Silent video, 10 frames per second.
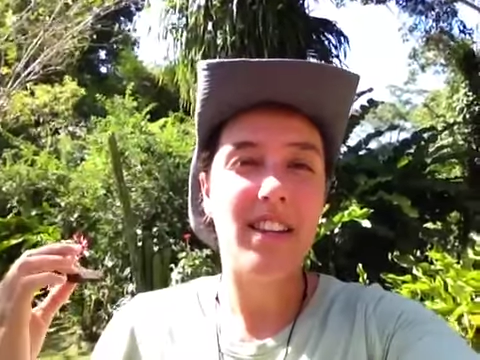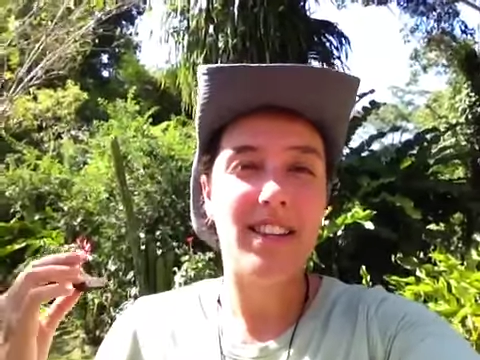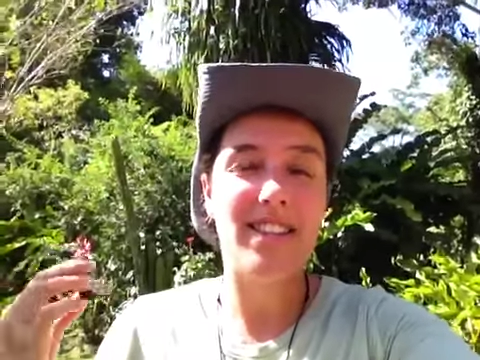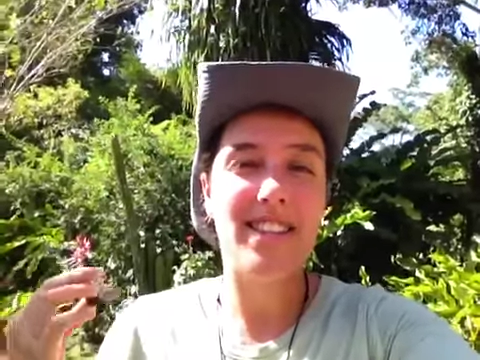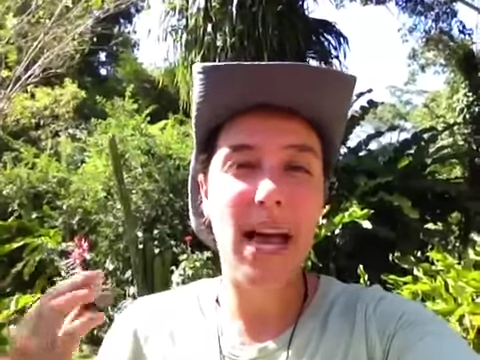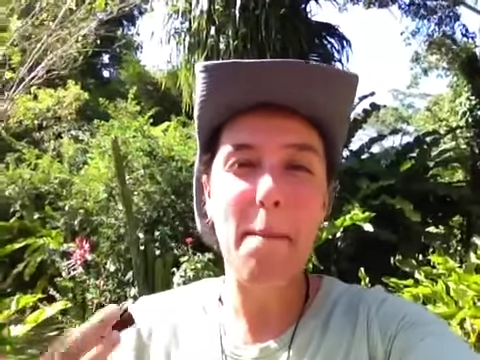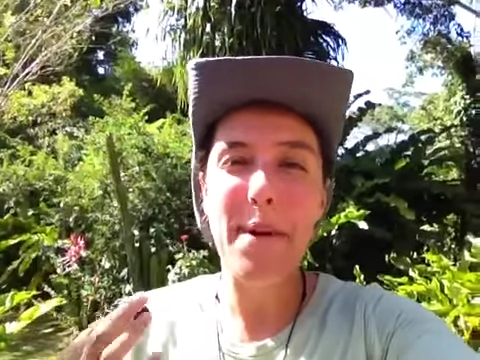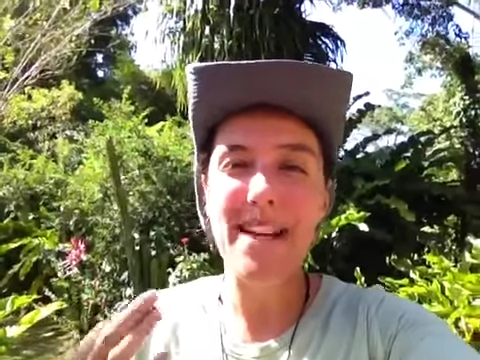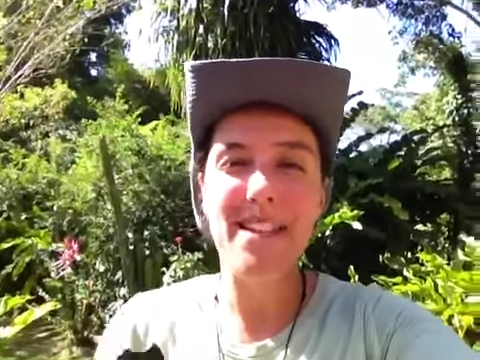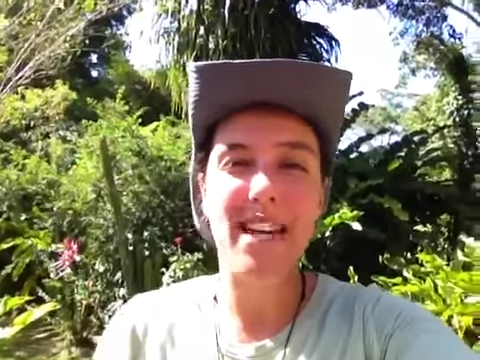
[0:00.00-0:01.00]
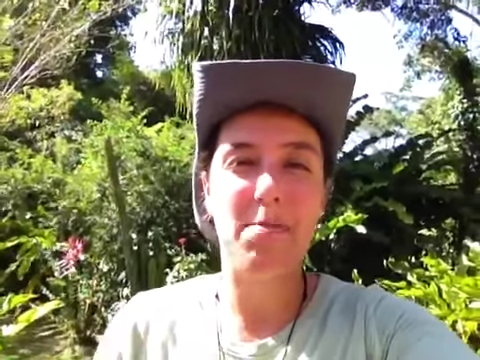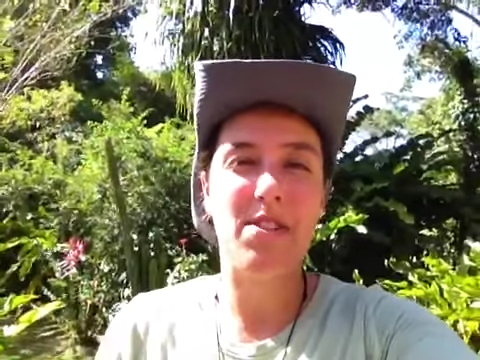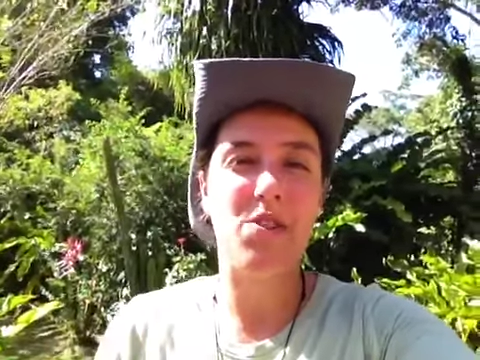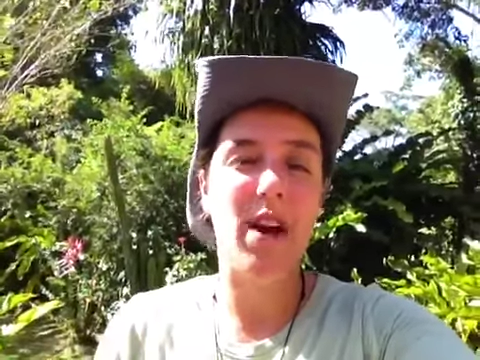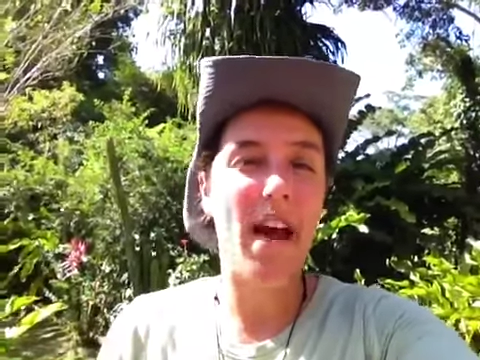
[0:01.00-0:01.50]
the
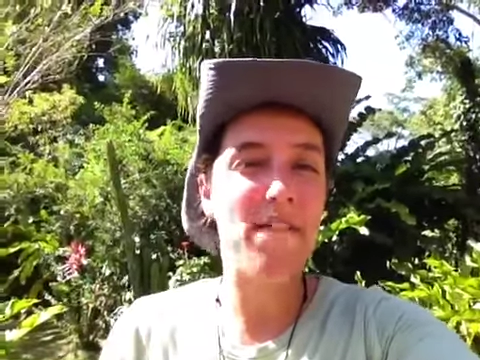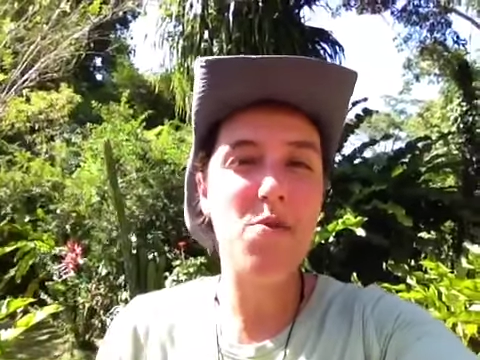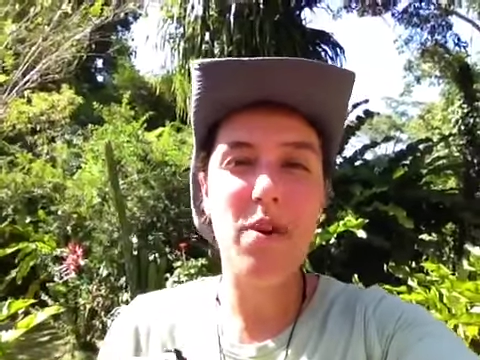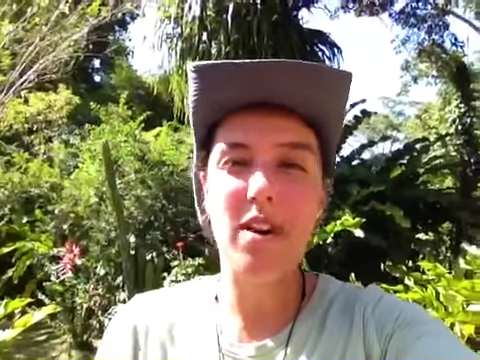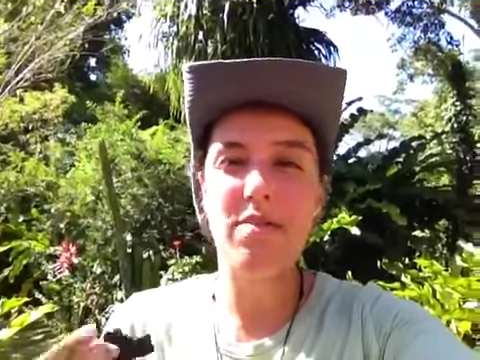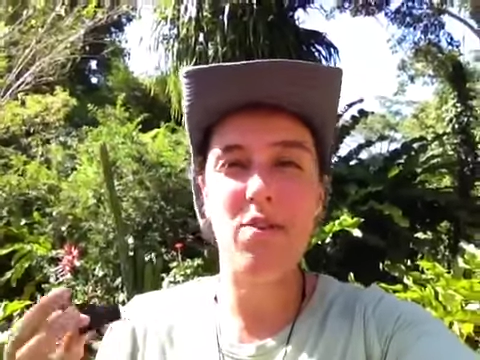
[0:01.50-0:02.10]
step-by-steps to do every one of